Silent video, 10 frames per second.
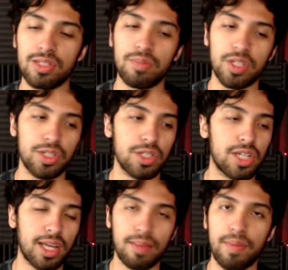so be sure to
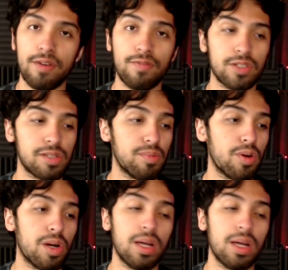check them out for some more